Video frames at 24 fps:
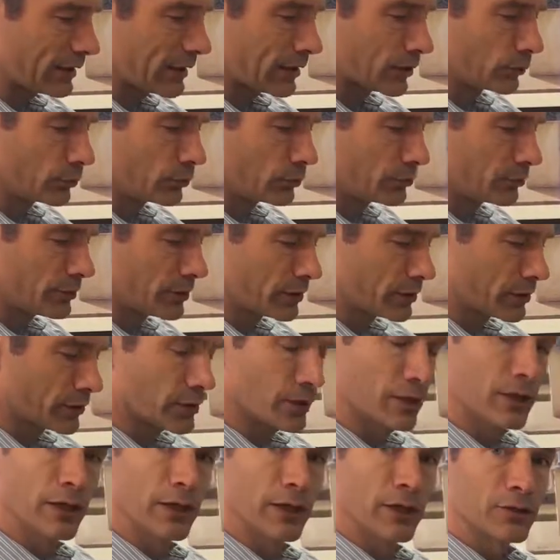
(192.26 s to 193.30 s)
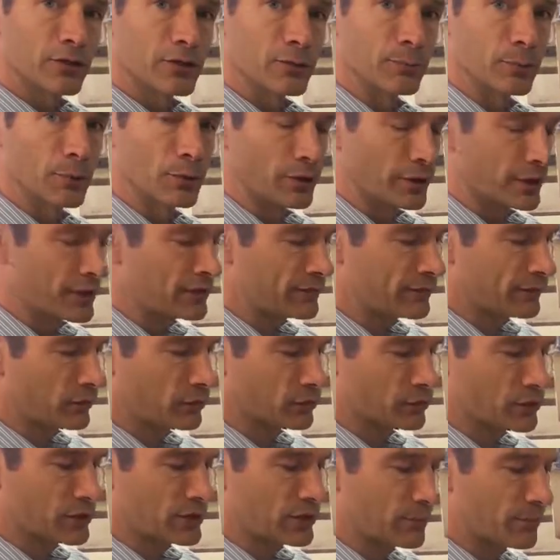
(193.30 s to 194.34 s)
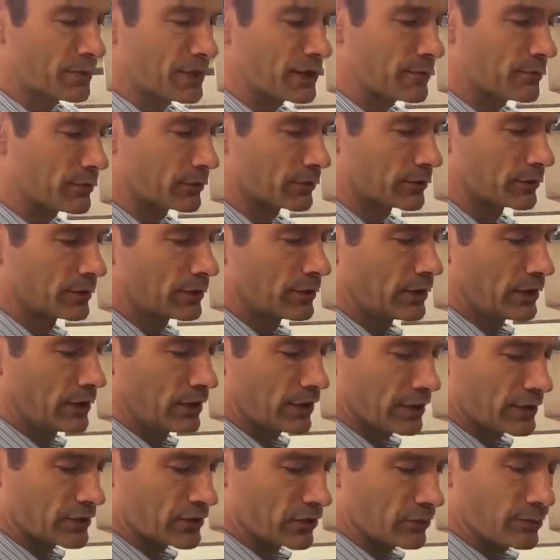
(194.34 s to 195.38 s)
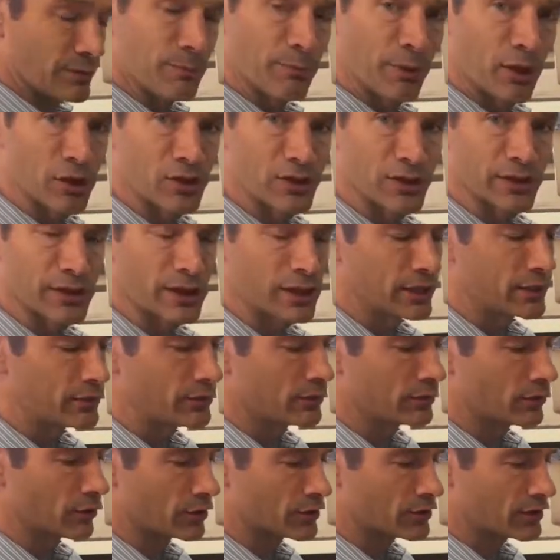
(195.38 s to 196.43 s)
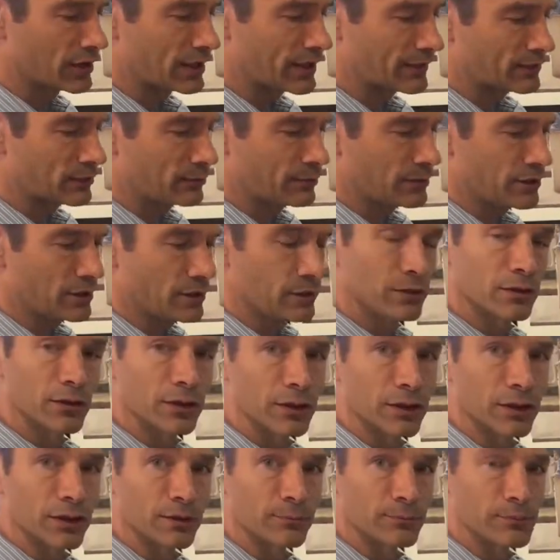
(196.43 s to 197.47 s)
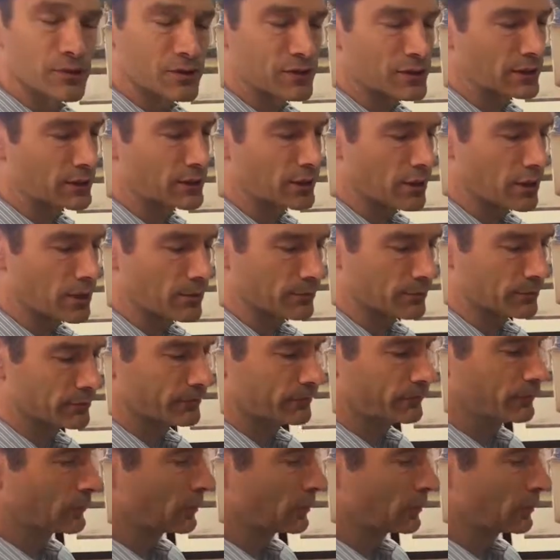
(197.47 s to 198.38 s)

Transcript: a lot of room here to put a full sheet of paper. It's going to be partially hidden, or it's going to have to be sticking up.